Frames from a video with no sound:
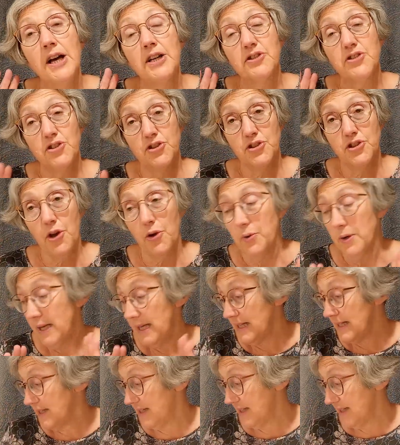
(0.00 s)
So
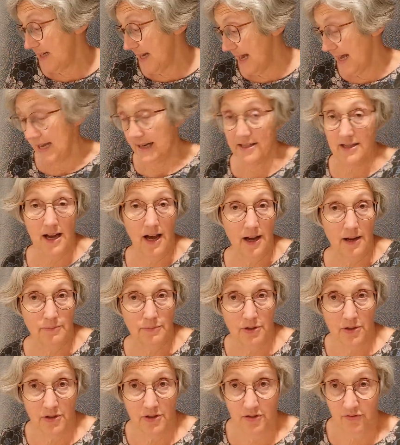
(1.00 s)
instead,
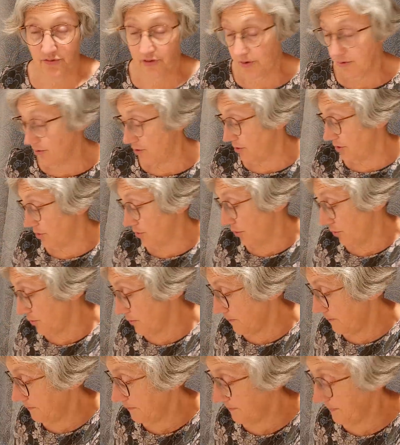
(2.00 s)
I'm going to focus
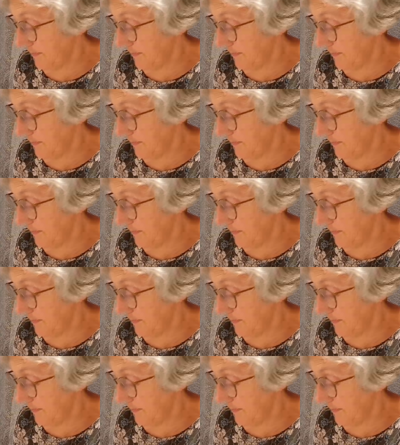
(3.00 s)
on